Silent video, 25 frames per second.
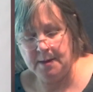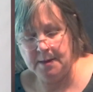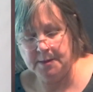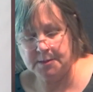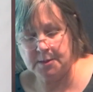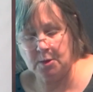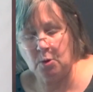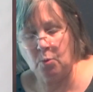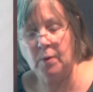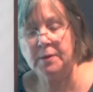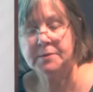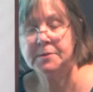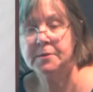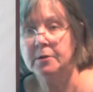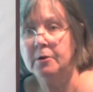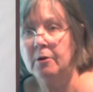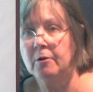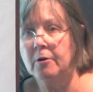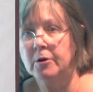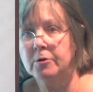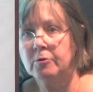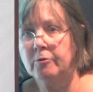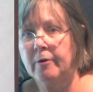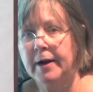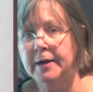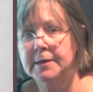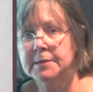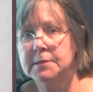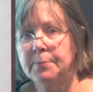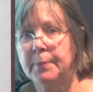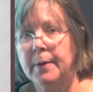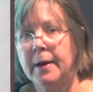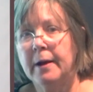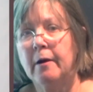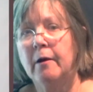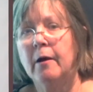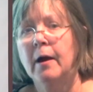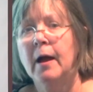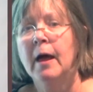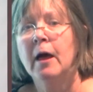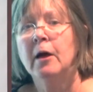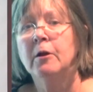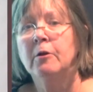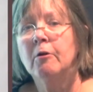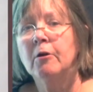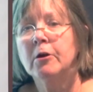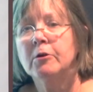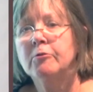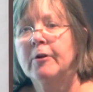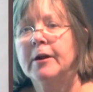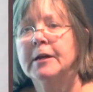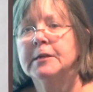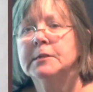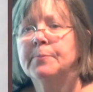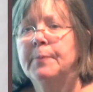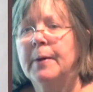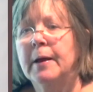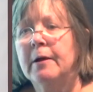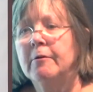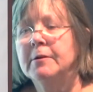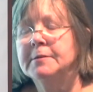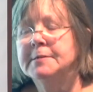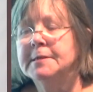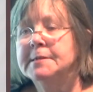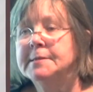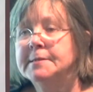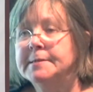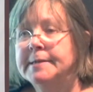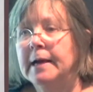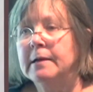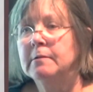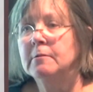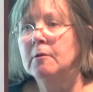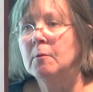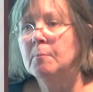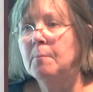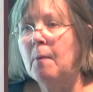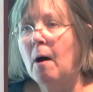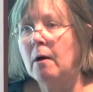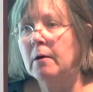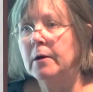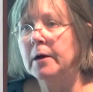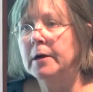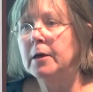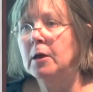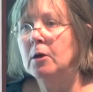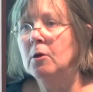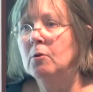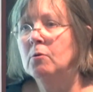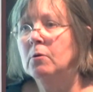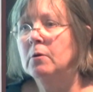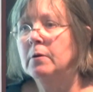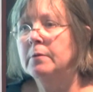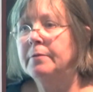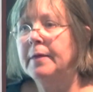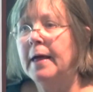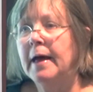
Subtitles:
So what's a neurotransmitter? Neurotransmitter is a signal molecule